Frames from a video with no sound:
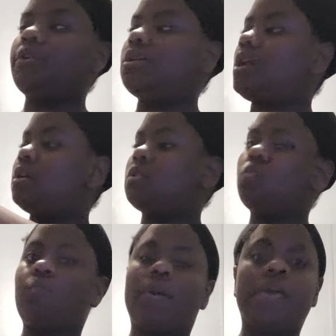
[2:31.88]
bit nice
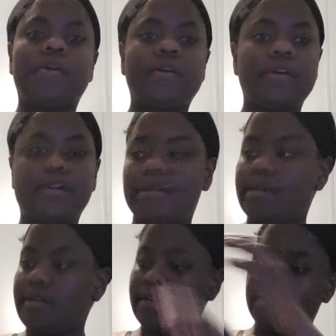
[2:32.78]
wear
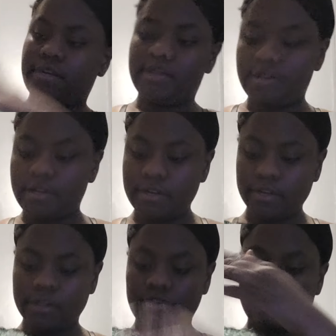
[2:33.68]

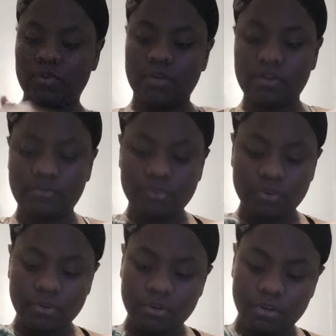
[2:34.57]
or whatever.